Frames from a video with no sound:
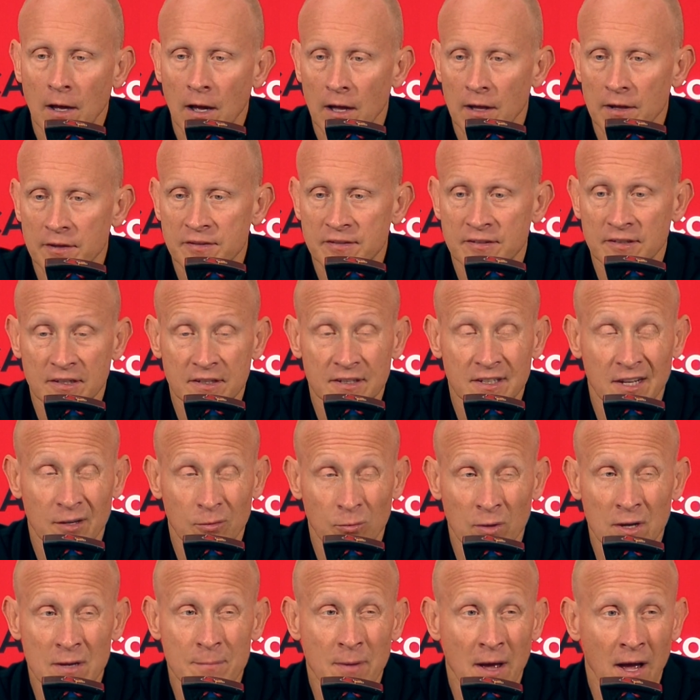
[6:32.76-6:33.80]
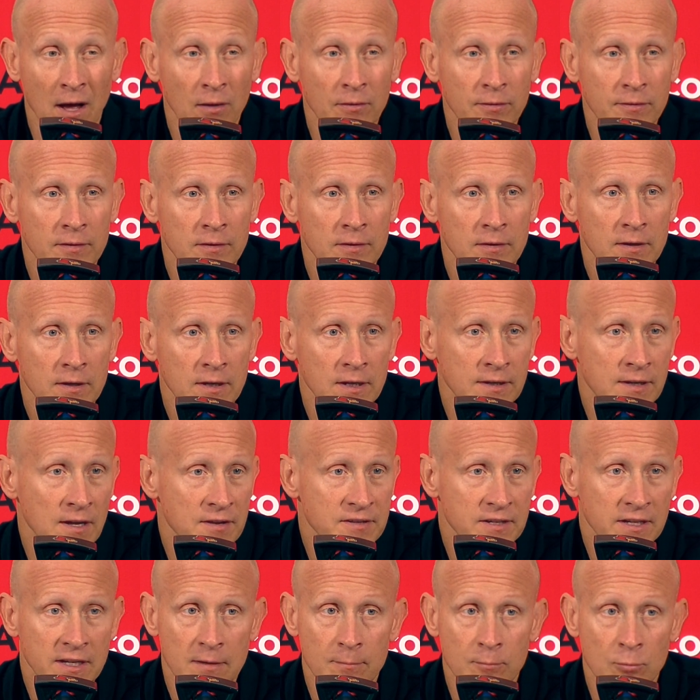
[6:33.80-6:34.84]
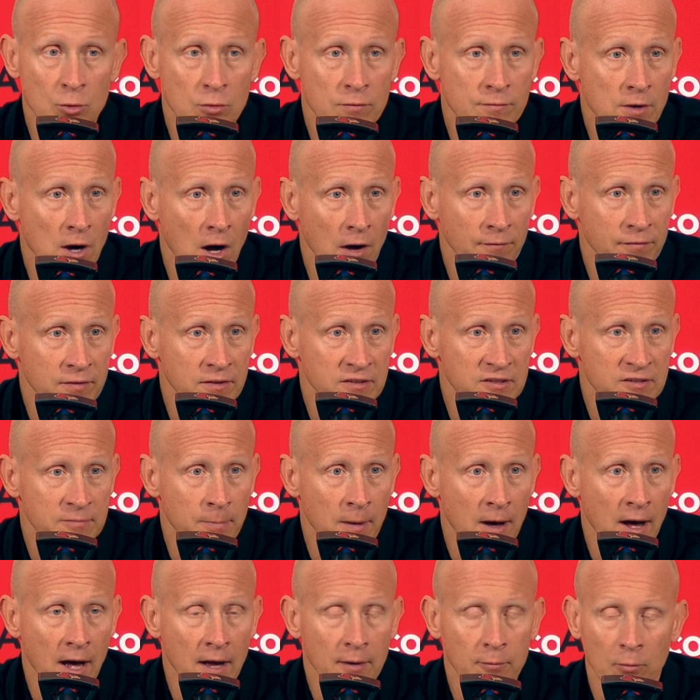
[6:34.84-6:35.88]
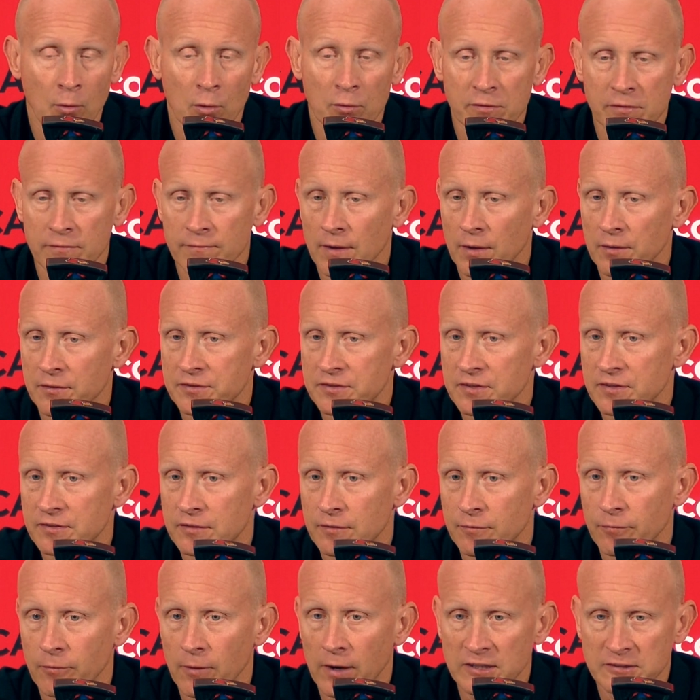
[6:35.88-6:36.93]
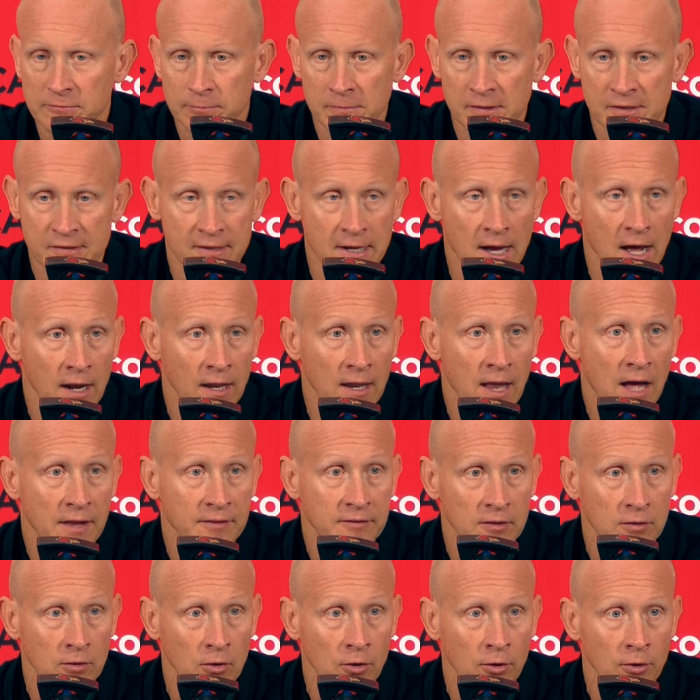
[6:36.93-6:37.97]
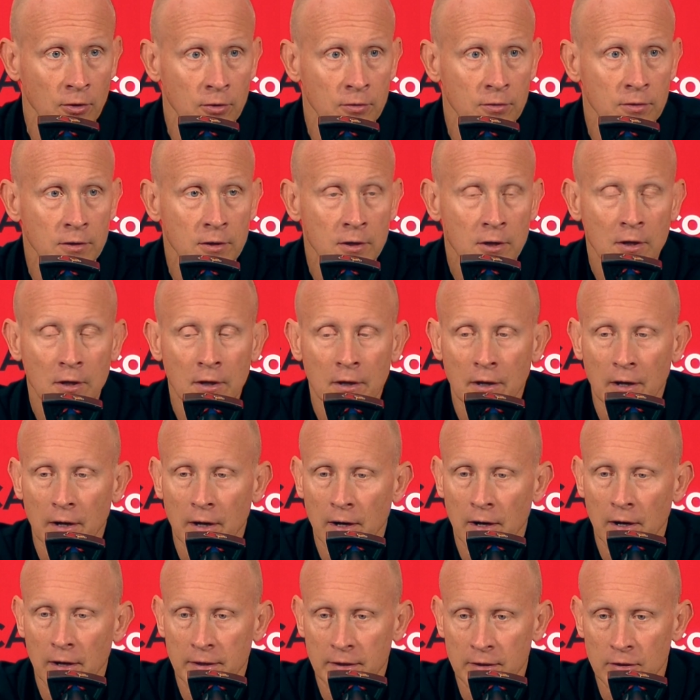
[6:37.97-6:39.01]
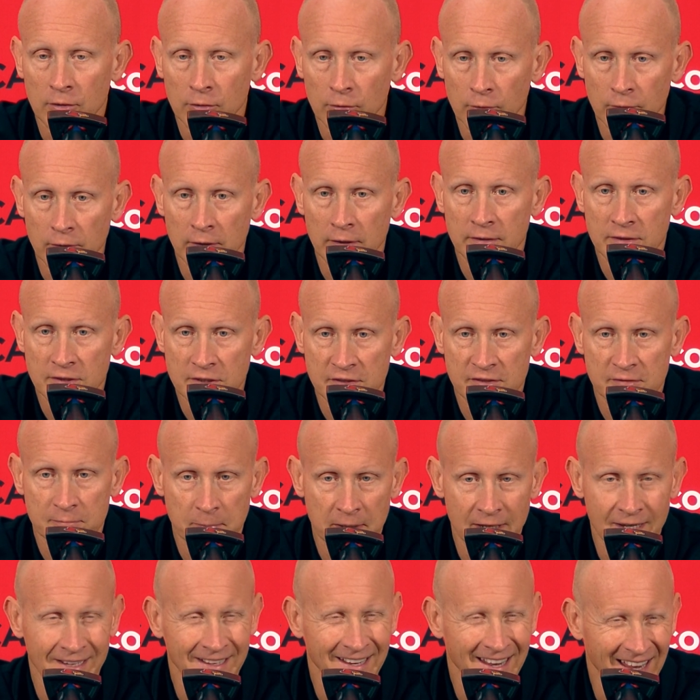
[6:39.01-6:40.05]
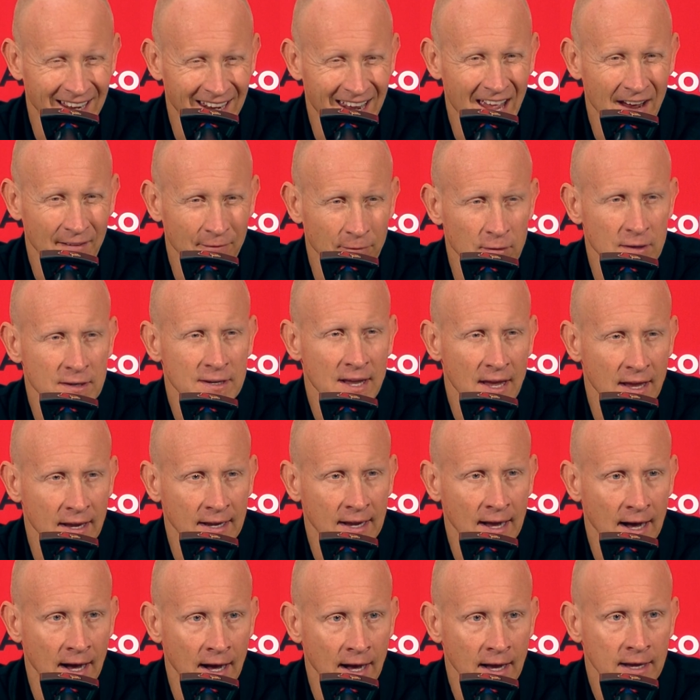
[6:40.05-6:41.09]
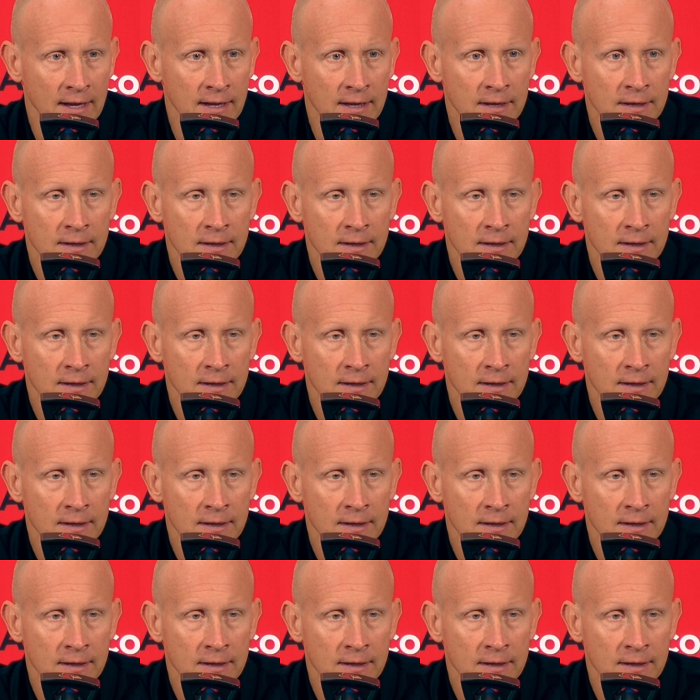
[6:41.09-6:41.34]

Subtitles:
Sid can rebound. He doesn't get moved off his spot. Roosevelt's just a freshman. He's got a lot to learn, including just being an everyday guy.